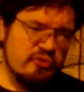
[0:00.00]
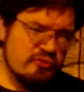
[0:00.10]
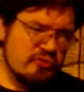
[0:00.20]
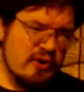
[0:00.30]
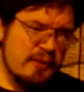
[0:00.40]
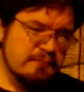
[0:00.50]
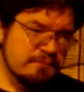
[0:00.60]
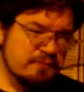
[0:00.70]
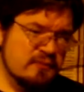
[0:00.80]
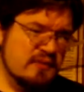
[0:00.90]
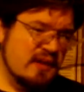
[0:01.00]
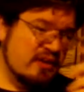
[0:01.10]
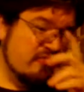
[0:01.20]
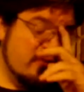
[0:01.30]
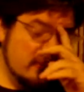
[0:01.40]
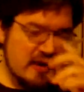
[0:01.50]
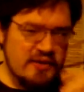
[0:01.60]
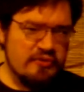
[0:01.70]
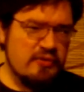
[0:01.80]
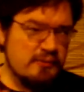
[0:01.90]
and
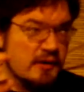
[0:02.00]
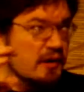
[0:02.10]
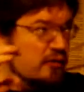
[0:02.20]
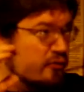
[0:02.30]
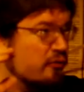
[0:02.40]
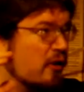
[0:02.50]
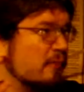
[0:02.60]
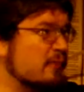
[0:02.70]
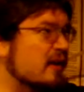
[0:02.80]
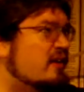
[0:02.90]
intimidates them from